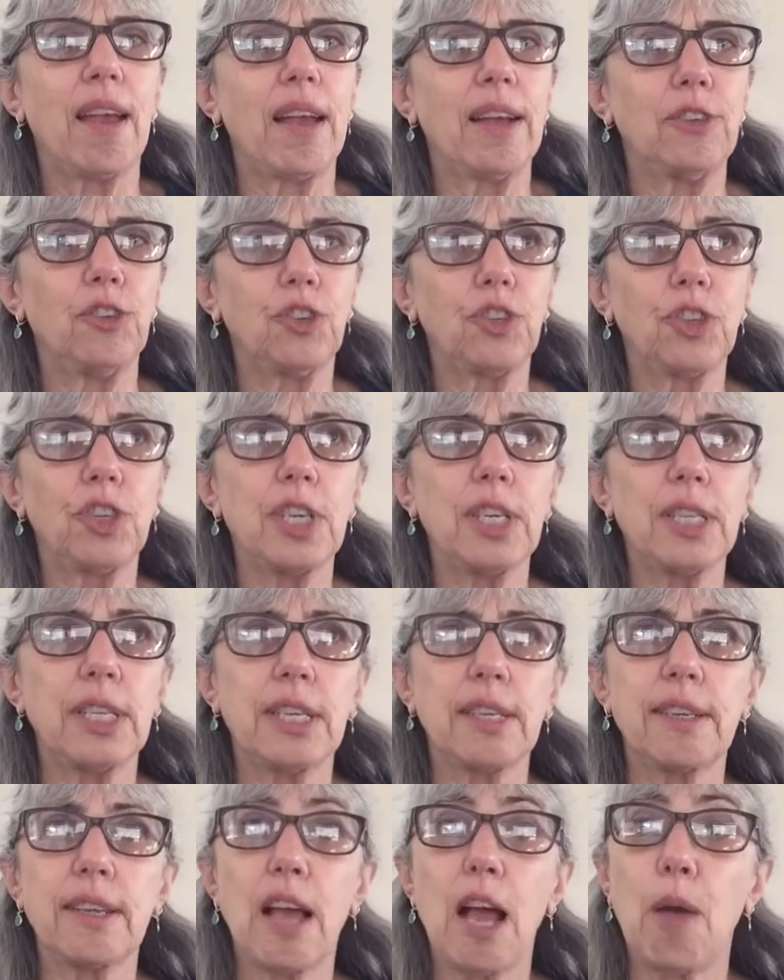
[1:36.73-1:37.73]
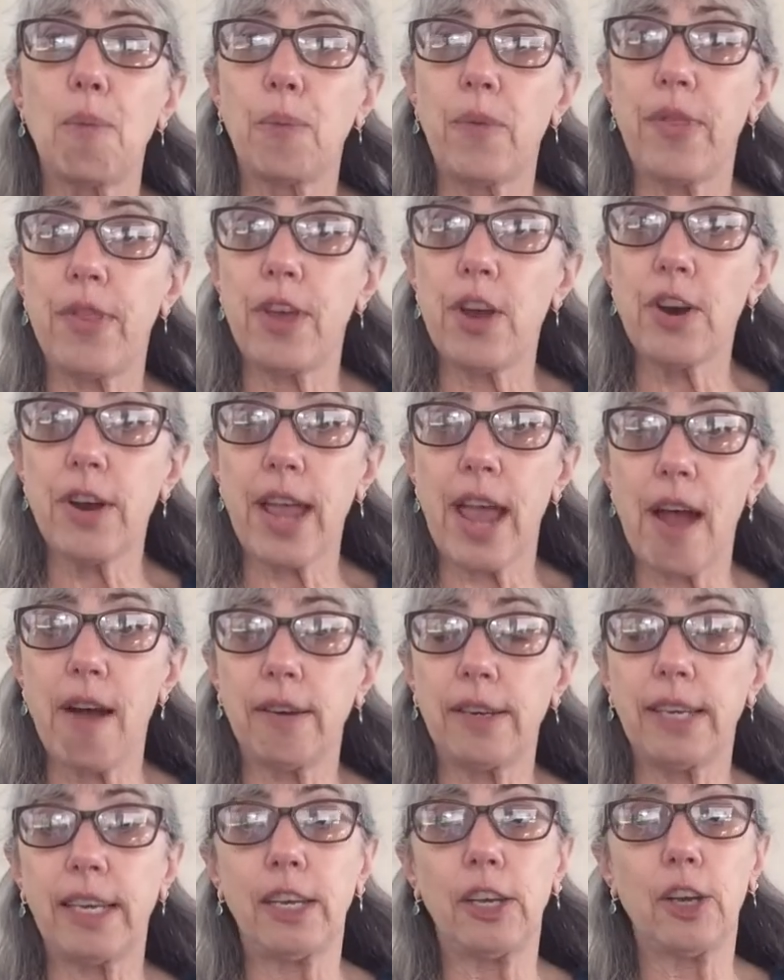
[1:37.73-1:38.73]
And during that time when they're
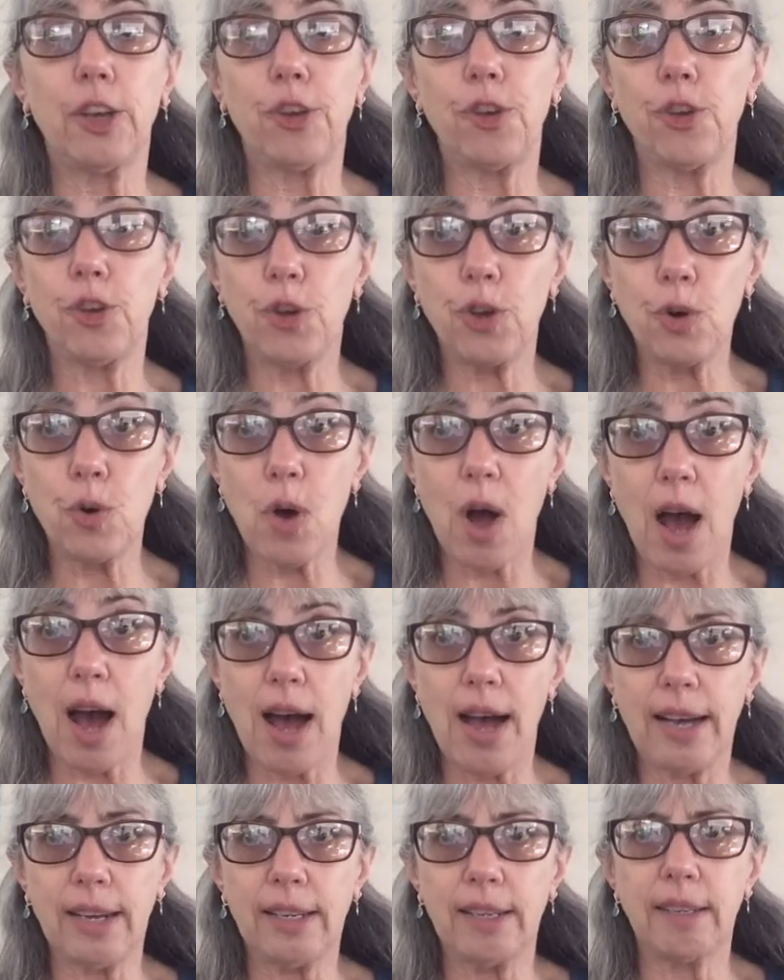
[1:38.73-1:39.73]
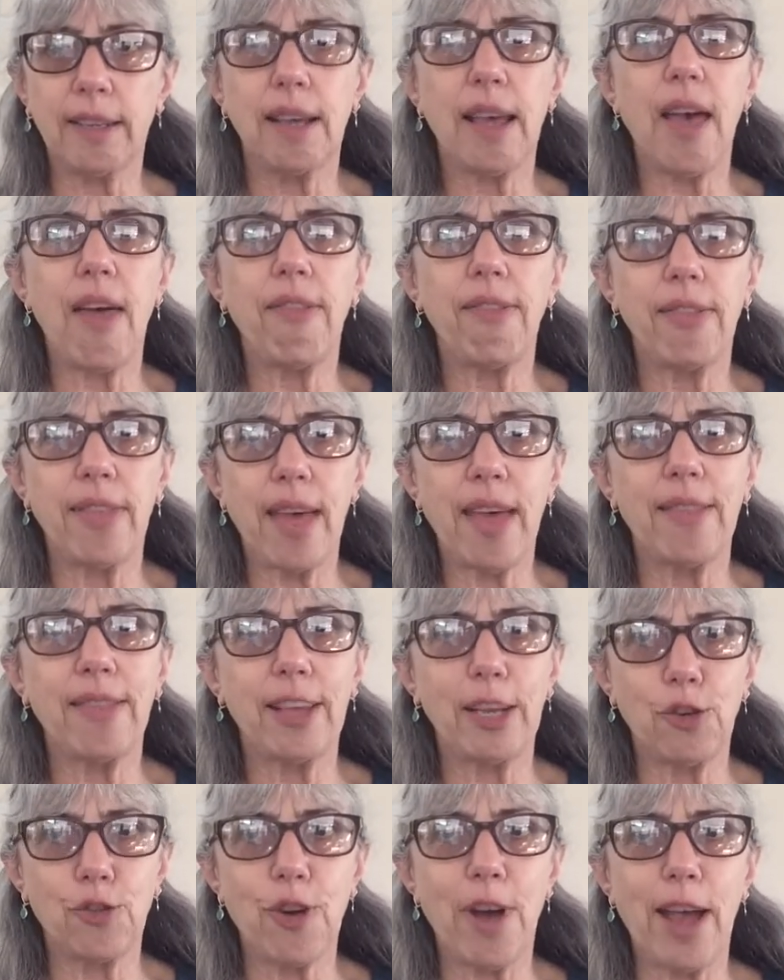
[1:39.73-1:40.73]
counting, you hide and then
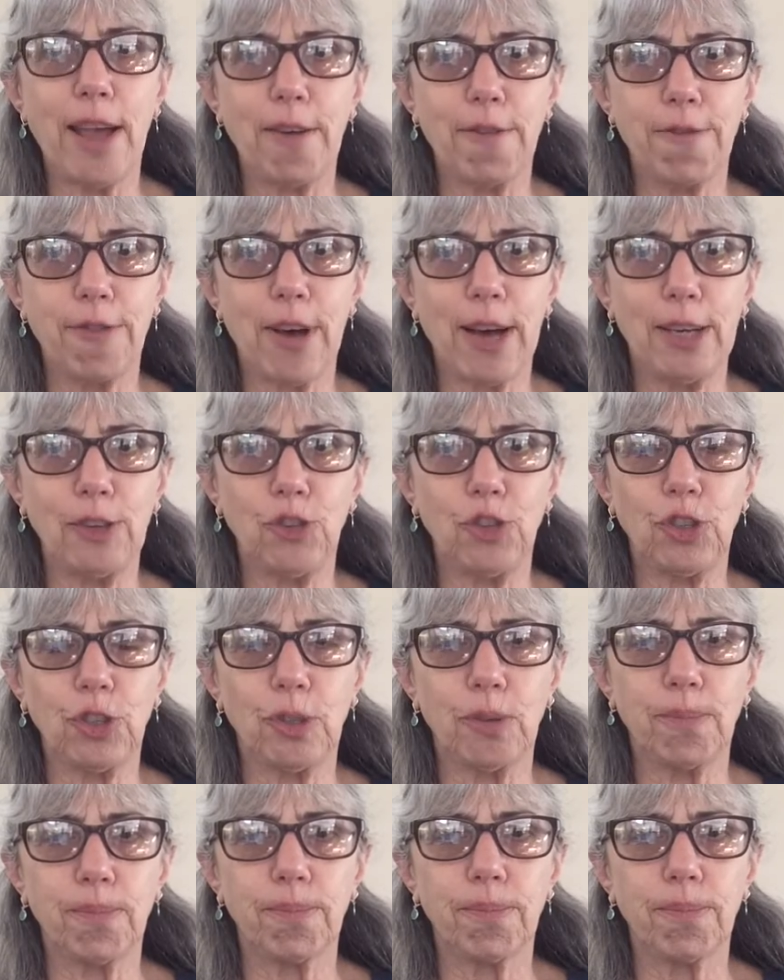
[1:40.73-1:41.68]
they try and find you.